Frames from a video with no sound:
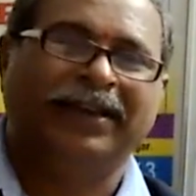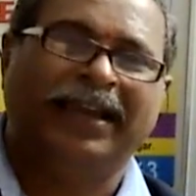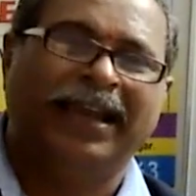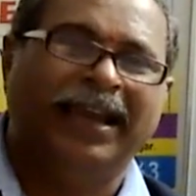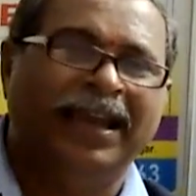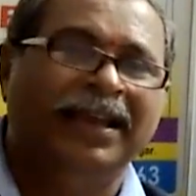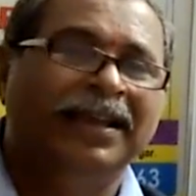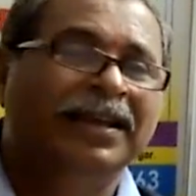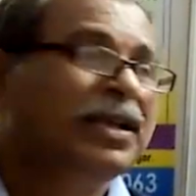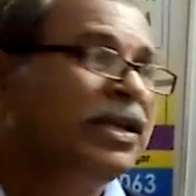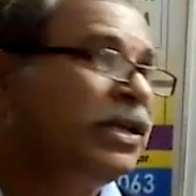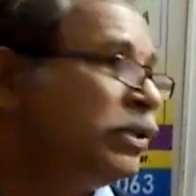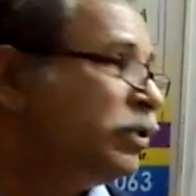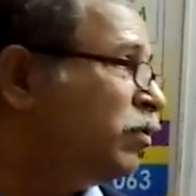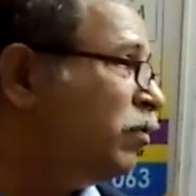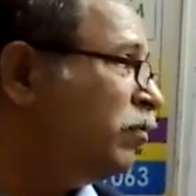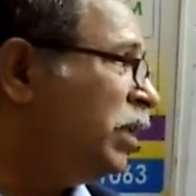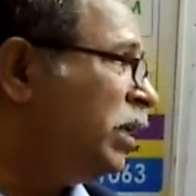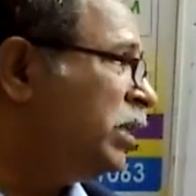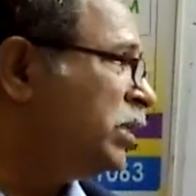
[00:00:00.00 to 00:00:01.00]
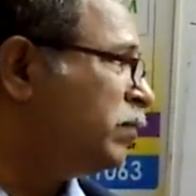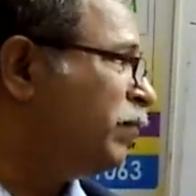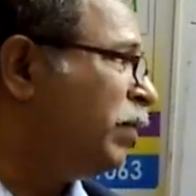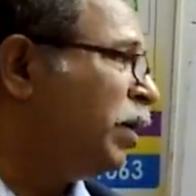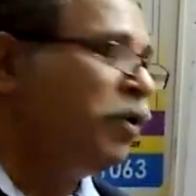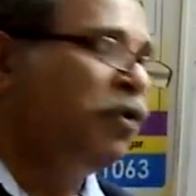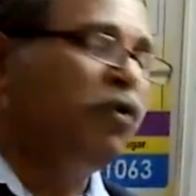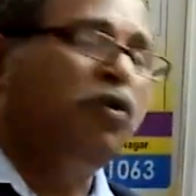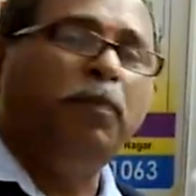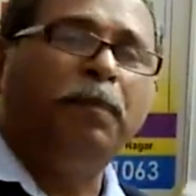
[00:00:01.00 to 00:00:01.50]
Okay, so this
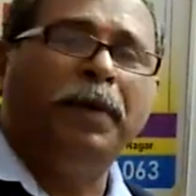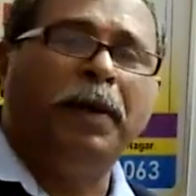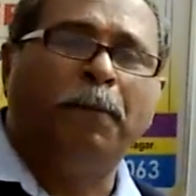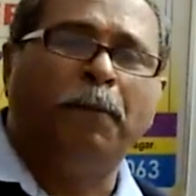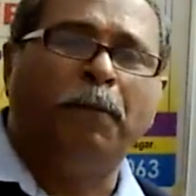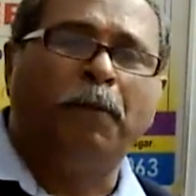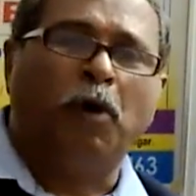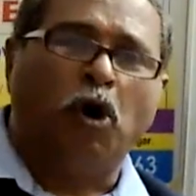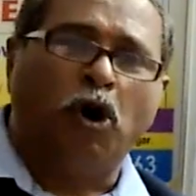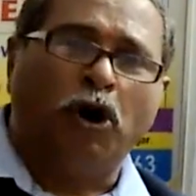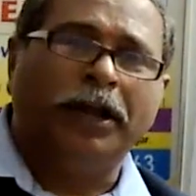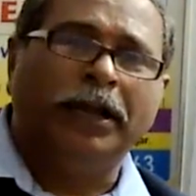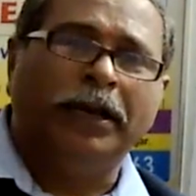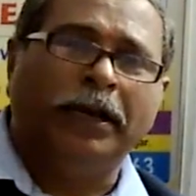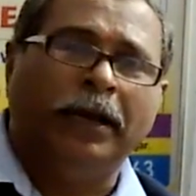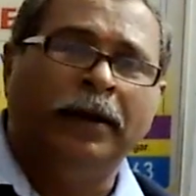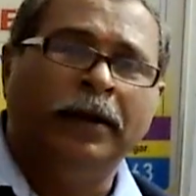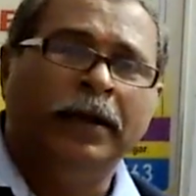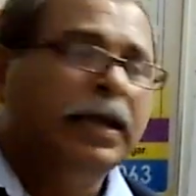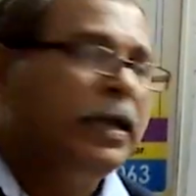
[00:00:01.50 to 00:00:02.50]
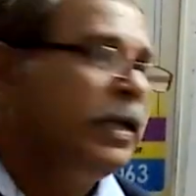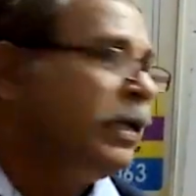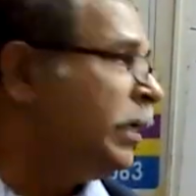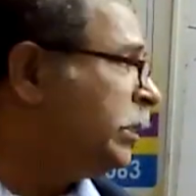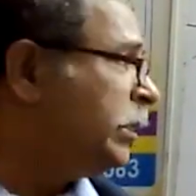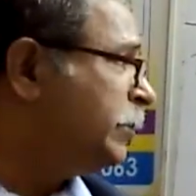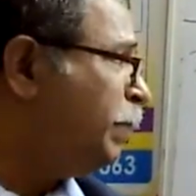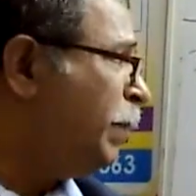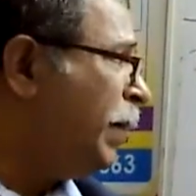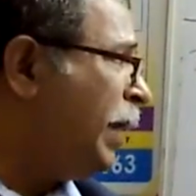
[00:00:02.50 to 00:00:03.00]
1 rupee coin
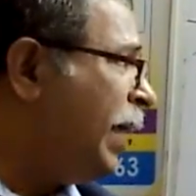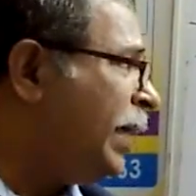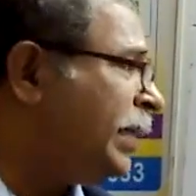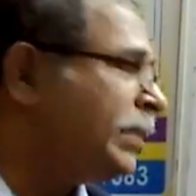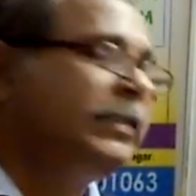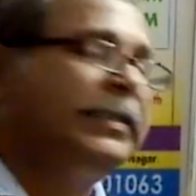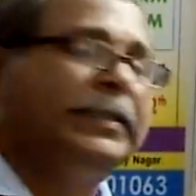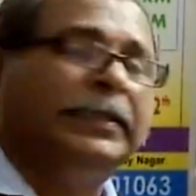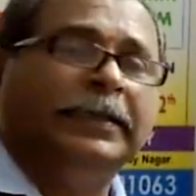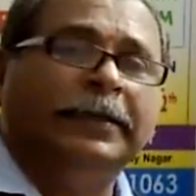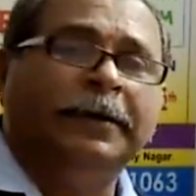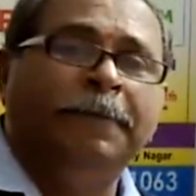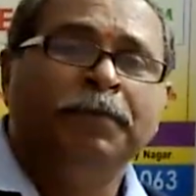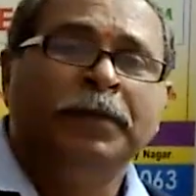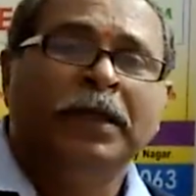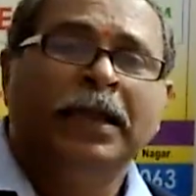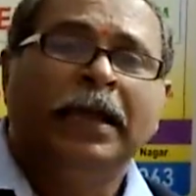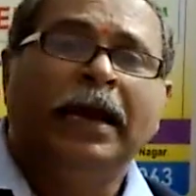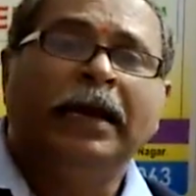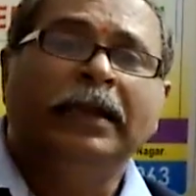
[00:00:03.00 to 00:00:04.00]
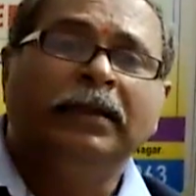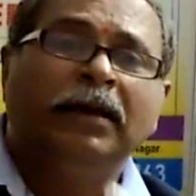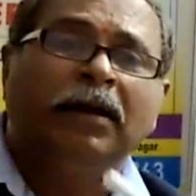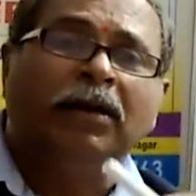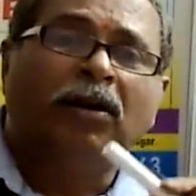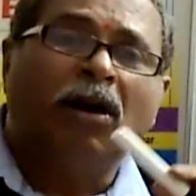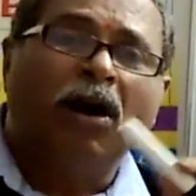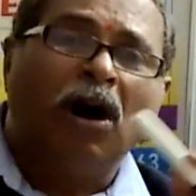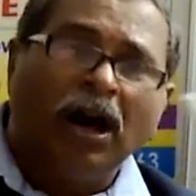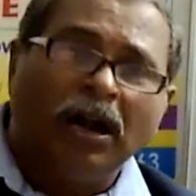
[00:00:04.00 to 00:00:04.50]
is placed at
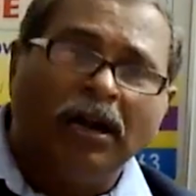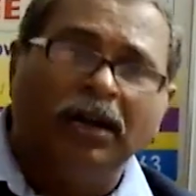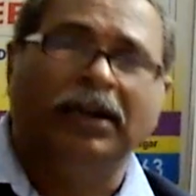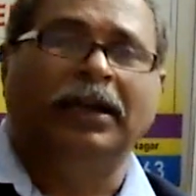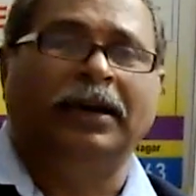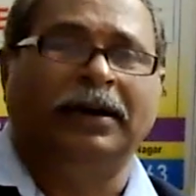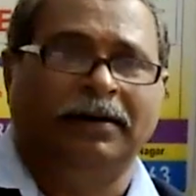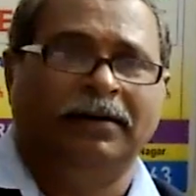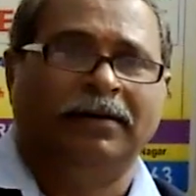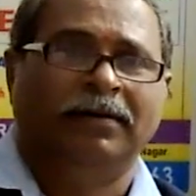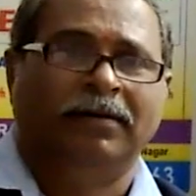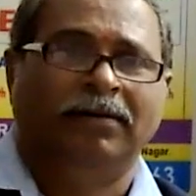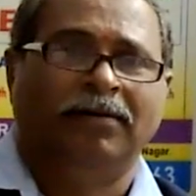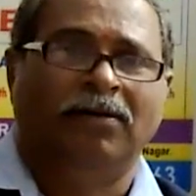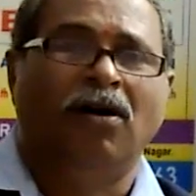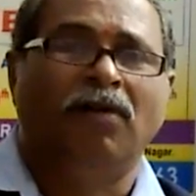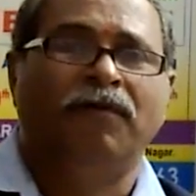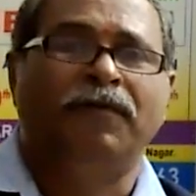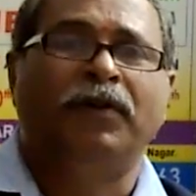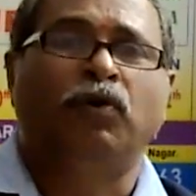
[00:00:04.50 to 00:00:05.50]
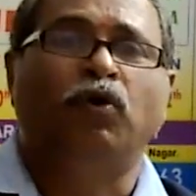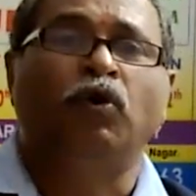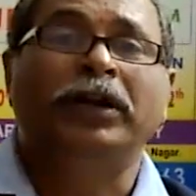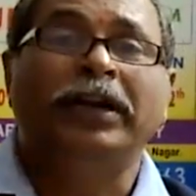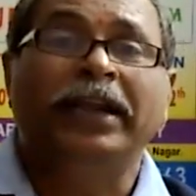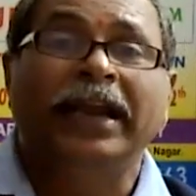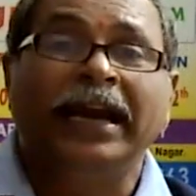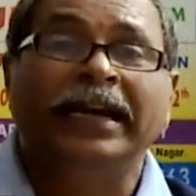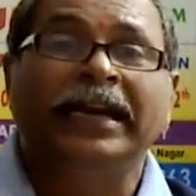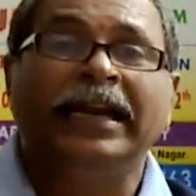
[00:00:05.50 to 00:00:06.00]
the corner of a
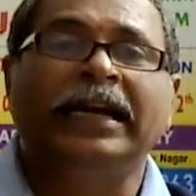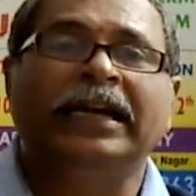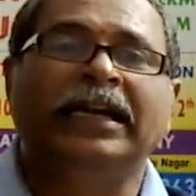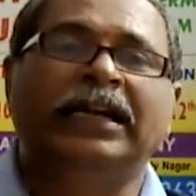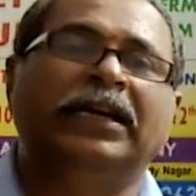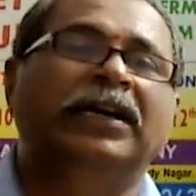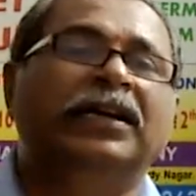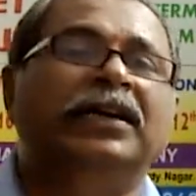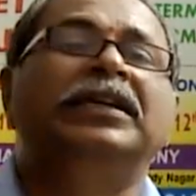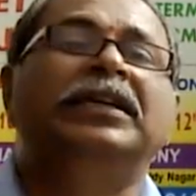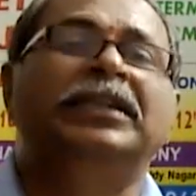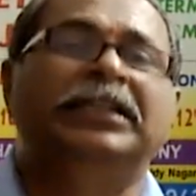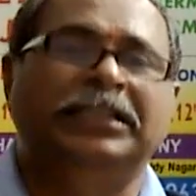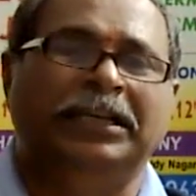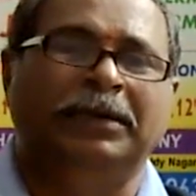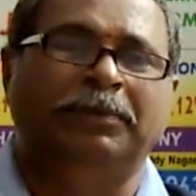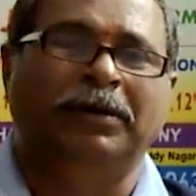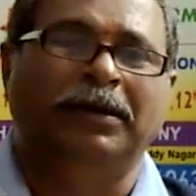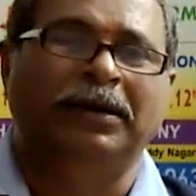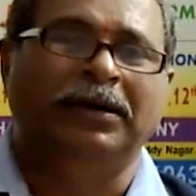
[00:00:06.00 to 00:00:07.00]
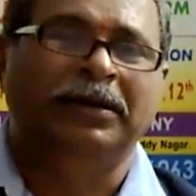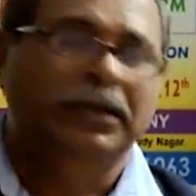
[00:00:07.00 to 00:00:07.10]
rotating turntable.